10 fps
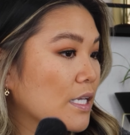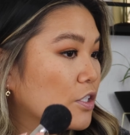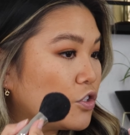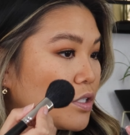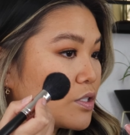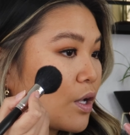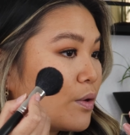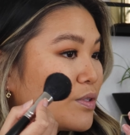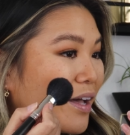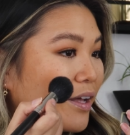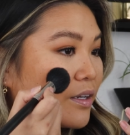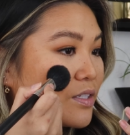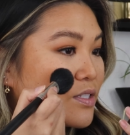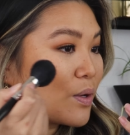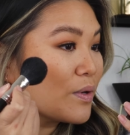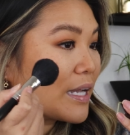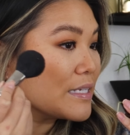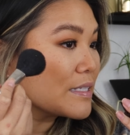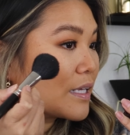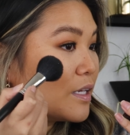it just goes on so
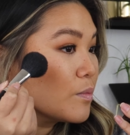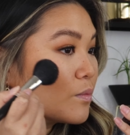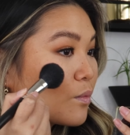nicely.